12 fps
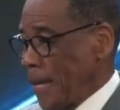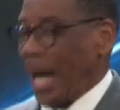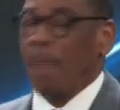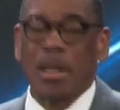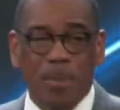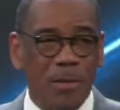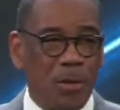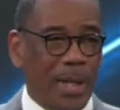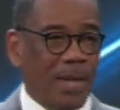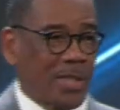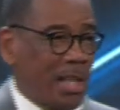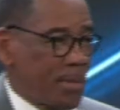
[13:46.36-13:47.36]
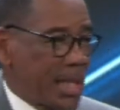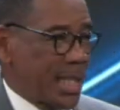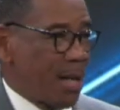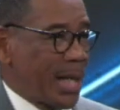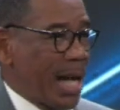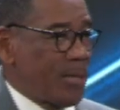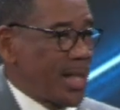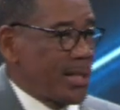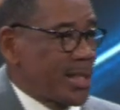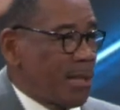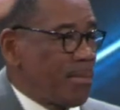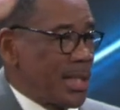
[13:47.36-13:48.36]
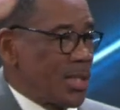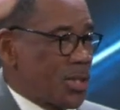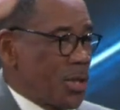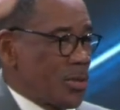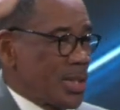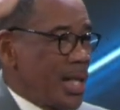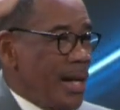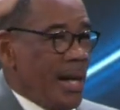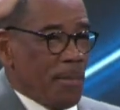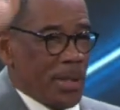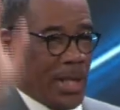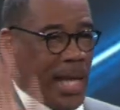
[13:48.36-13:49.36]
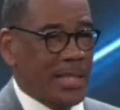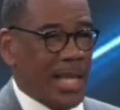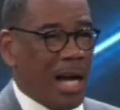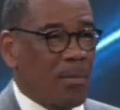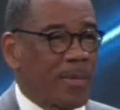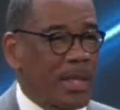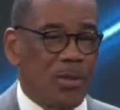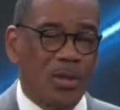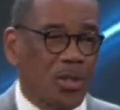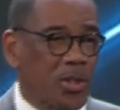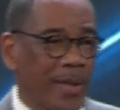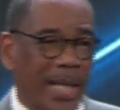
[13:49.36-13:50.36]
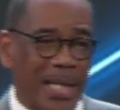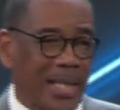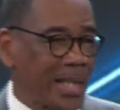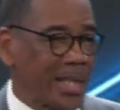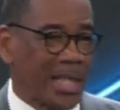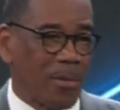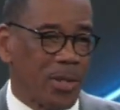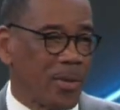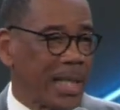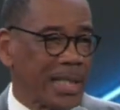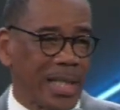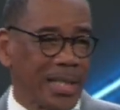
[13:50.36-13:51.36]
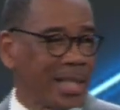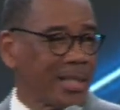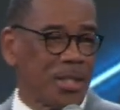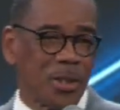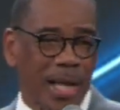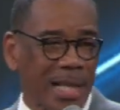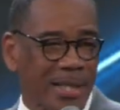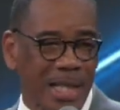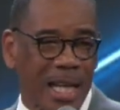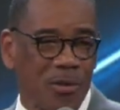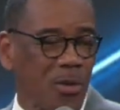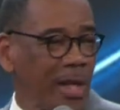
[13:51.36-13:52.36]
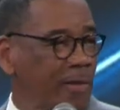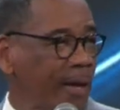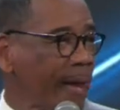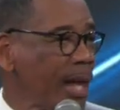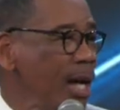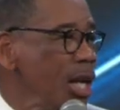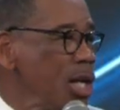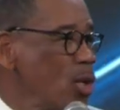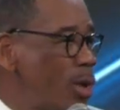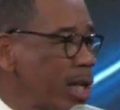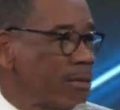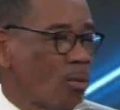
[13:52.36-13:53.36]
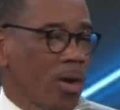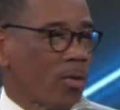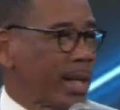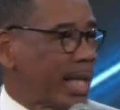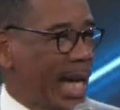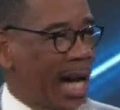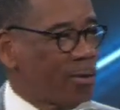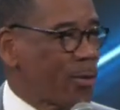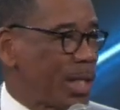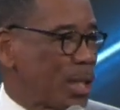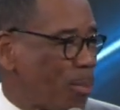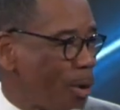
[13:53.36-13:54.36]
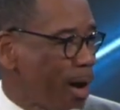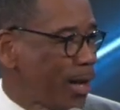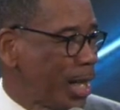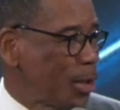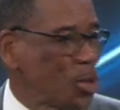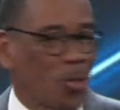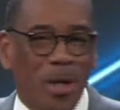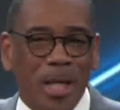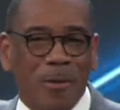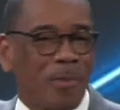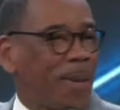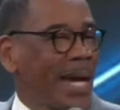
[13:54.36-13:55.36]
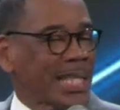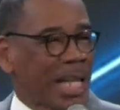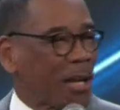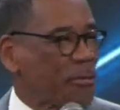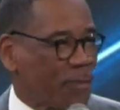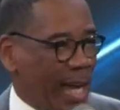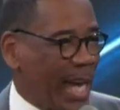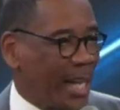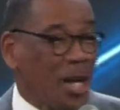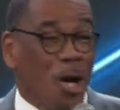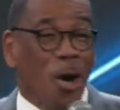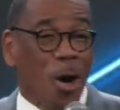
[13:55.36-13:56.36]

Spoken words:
How many believe you got something coming? I've done something in the church. Put your hands down. How many believe you know you ain't got nothing coming? You ain't done nothing since you got saved. You won't even work with Calvary in the parking lot. You won't even pass out a fan.